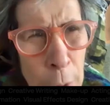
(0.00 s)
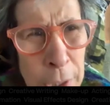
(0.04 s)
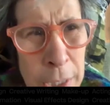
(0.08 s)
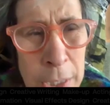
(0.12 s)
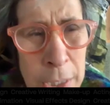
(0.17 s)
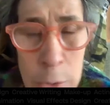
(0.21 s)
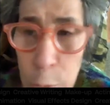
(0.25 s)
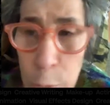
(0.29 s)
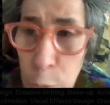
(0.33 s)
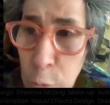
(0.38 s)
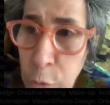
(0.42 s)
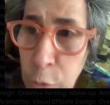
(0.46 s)

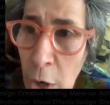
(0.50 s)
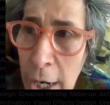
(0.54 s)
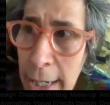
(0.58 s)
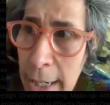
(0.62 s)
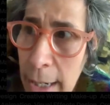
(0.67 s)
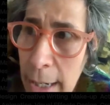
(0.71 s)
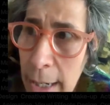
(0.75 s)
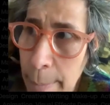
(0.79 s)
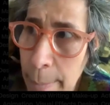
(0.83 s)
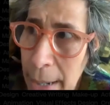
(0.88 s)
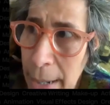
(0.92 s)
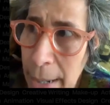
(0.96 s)
to write
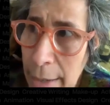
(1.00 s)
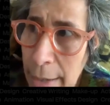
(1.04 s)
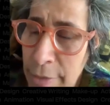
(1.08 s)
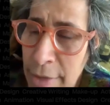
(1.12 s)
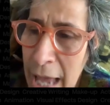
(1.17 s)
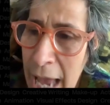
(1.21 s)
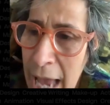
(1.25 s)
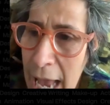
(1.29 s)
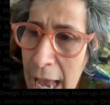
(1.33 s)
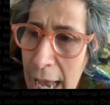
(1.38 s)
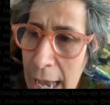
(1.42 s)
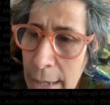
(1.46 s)
about
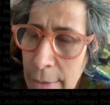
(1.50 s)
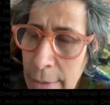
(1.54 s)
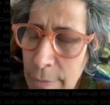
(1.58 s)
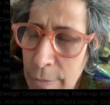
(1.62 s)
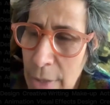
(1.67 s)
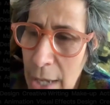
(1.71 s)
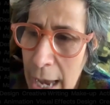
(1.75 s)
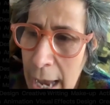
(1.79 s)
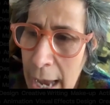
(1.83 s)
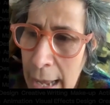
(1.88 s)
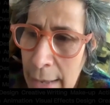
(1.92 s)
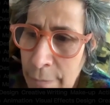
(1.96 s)
that, and
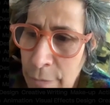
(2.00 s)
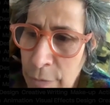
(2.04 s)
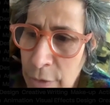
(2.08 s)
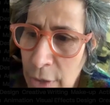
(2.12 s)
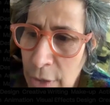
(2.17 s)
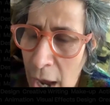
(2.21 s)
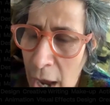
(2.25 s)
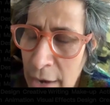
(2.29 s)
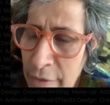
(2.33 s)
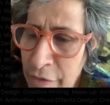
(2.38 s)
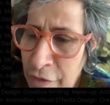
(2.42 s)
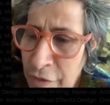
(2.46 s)

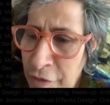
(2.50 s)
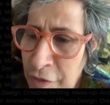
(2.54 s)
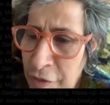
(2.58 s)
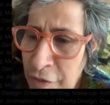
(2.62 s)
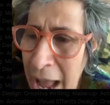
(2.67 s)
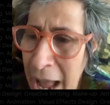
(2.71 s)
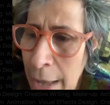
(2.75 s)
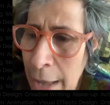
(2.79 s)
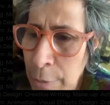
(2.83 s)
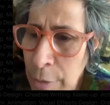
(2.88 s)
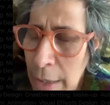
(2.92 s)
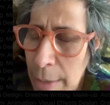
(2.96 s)
I
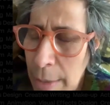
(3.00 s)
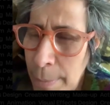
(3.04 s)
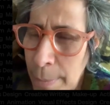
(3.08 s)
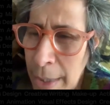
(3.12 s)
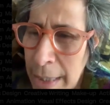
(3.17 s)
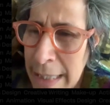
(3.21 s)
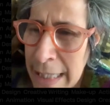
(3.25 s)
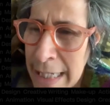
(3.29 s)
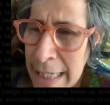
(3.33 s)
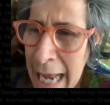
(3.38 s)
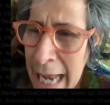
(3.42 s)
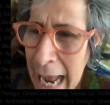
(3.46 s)
found that my
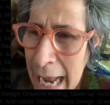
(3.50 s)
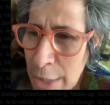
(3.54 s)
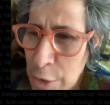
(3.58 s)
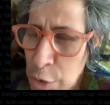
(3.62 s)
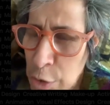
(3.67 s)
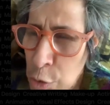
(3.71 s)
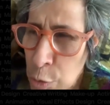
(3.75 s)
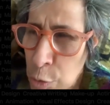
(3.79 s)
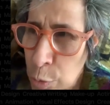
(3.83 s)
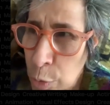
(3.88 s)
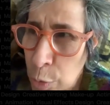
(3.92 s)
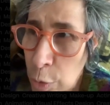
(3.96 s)

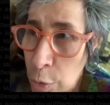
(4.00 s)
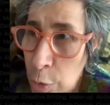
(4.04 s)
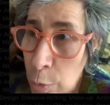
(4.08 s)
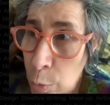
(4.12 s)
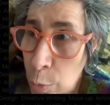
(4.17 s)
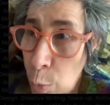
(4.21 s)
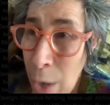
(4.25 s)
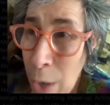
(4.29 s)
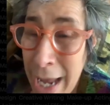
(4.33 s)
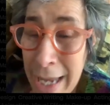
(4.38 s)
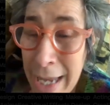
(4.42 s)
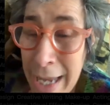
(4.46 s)
natural
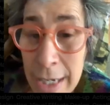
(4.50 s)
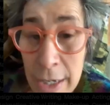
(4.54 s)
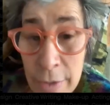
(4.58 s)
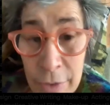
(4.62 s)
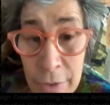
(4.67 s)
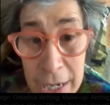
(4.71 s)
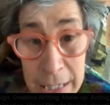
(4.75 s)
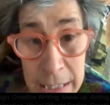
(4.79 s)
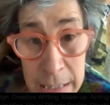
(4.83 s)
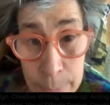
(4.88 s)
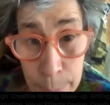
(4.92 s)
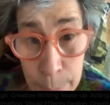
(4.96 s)
way of
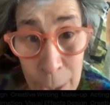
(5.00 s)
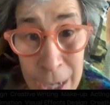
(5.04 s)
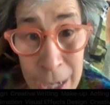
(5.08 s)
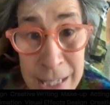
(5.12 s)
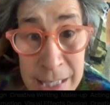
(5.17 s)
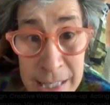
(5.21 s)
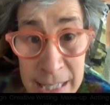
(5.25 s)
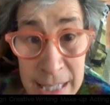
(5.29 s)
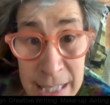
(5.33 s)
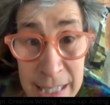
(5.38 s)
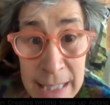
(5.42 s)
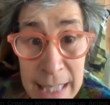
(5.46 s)

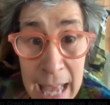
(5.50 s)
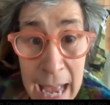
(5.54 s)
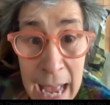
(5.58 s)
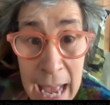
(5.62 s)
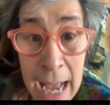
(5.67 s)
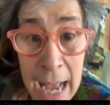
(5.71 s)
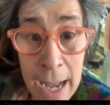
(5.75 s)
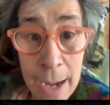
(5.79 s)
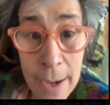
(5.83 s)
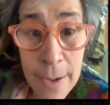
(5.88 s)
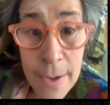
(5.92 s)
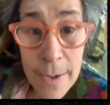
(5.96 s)
expressing
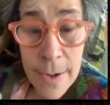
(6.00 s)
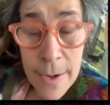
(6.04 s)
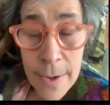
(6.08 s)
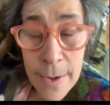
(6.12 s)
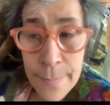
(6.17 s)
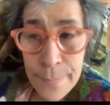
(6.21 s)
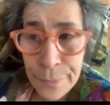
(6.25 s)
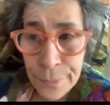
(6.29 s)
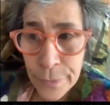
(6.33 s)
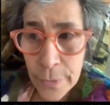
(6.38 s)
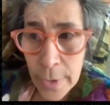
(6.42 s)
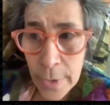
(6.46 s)
that
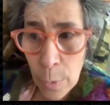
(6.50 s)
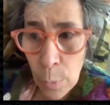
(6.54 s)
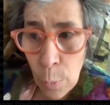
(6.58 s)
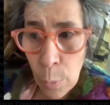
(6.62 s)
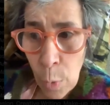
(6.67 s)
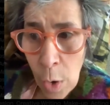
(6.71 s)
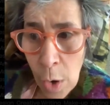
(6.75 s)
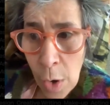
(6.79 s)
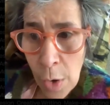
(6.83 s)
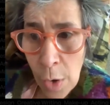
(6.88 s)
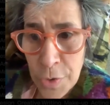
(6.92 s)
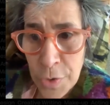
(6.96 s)

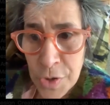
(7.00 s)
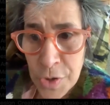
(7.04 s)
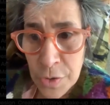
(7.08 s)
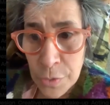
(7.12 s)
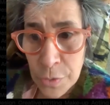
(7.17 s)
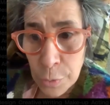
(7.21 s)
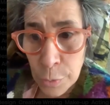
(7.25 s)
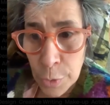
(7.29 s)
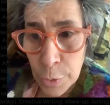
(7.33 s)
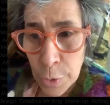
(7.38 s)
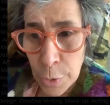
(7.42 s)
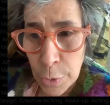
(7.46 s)
was
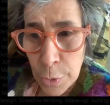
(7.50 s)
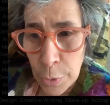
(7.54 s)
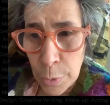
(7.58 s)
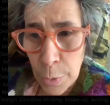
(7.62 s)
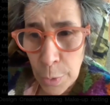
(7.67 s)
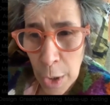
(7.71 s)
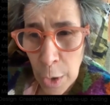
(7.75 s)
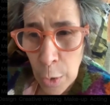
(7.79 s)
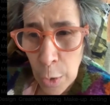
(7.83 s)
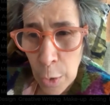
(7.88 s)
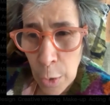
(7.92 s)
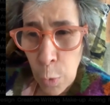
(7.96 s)

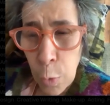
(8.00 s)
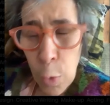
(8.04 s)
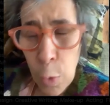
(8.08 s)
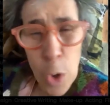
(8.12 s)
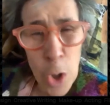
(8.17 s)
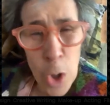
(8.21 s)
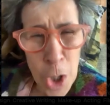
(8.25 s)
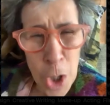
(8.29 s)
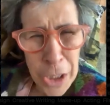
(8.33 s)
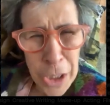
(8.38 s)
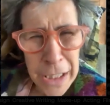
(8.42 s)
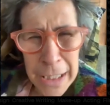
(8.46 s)
through
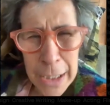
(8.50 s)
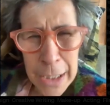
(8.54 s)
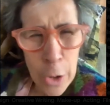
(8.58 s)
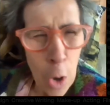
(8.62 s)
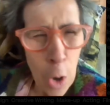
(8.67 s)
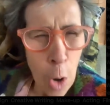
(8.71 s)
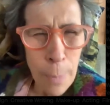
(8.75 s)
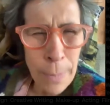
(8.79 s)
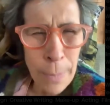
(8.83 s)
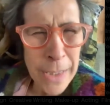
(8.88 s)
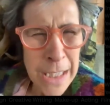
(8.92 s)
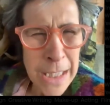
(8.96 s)
quirky
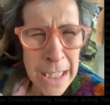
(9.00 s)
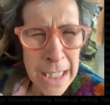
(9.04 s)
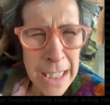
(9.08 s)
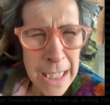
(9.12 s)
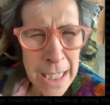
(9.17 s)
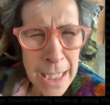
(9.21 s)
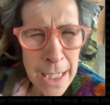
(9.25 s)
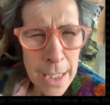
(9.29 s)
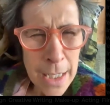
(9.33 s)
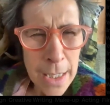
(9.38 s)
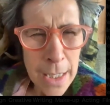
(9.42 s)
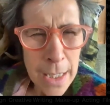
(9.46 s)

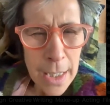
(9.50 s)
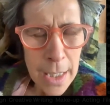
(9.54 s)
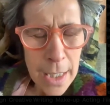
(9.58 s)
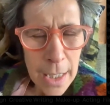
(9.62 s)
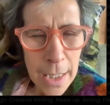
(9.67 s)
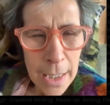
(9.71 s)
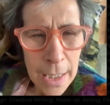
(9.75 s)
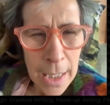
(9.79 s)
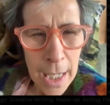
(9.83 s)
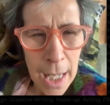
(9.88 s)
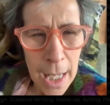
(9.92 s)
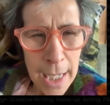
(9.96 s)
comedy.
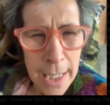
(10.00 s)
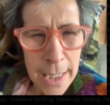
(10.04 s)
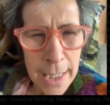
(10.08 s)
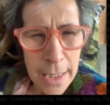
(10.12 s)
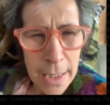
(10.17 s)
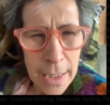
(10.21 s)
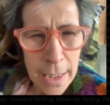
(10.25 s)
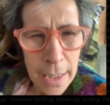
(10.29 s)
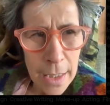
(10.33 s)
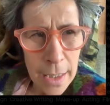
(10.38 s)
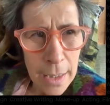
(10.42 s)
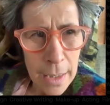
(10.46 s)

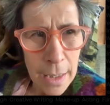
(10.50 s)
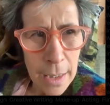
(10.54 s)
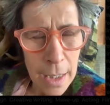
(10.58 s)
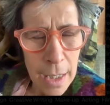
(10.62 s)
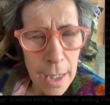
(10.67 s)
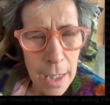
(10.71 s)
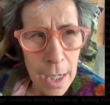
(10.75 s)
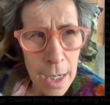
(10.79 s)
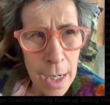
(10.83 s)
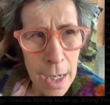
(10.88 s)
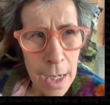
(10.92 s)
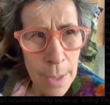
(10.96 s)

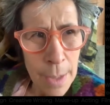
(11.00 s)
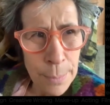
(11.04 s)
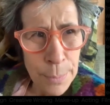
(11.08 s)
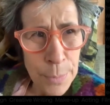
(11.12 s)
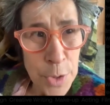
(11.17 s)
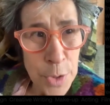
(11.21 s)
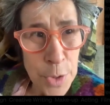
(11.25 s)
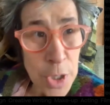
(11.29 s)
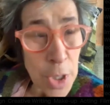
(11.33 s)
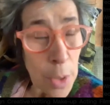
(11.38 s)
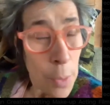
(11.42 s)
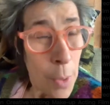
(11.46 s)

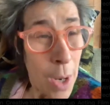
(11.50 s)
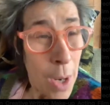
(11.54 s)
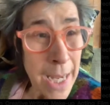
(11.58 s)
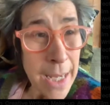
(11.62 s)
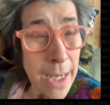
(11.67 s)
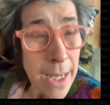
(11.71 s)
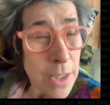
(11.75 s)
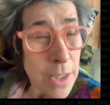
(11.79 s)
So I